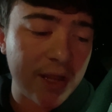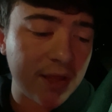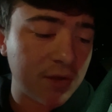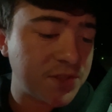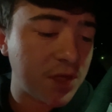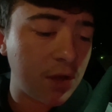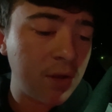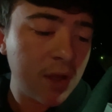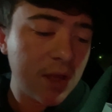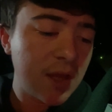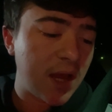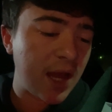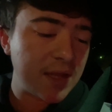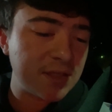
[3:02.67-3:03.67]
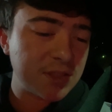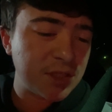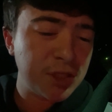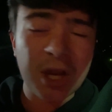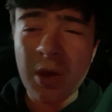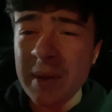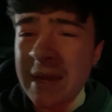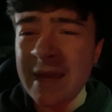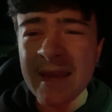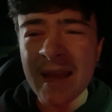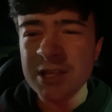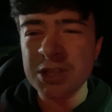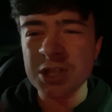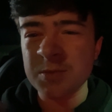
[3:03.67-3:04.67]
or so, and you know, he
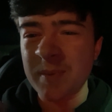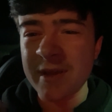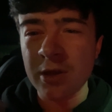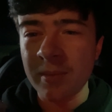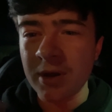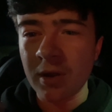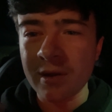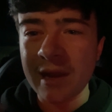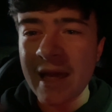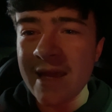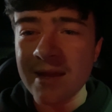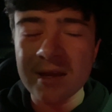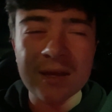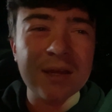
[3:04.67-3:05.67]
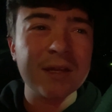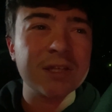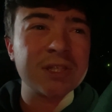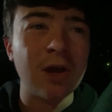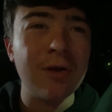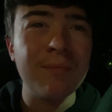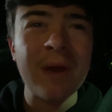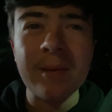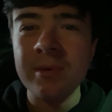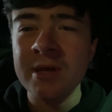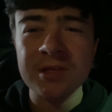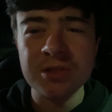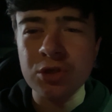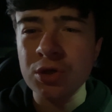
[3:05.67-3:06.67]
has just been coming on late, so maybe
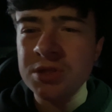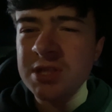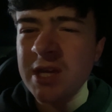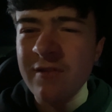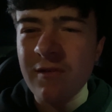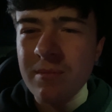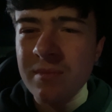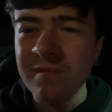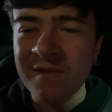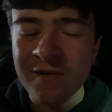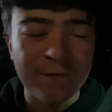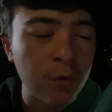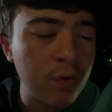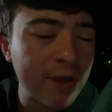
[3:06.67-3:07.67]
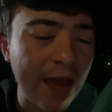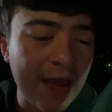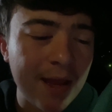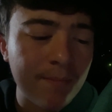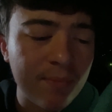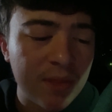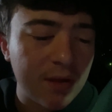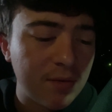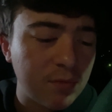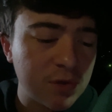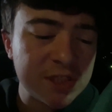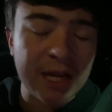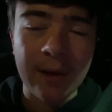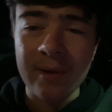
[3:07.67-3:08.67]
it's good to give him a full game. We'll
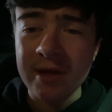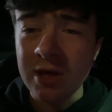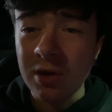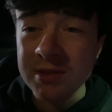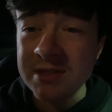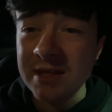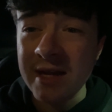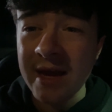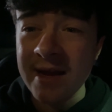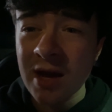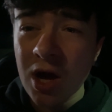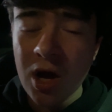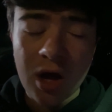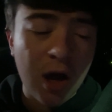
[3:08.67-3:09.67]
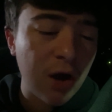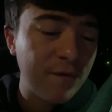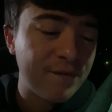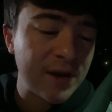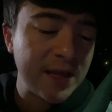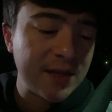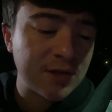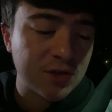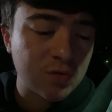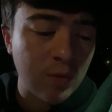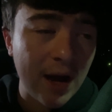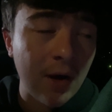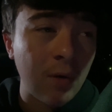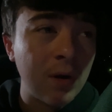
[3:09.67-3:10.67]
see how it goes today. Hopefully he does
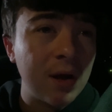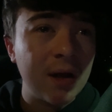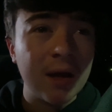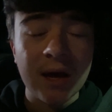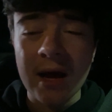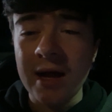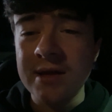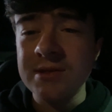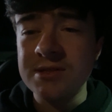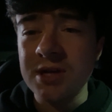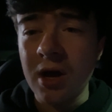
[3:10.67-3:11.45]
well, and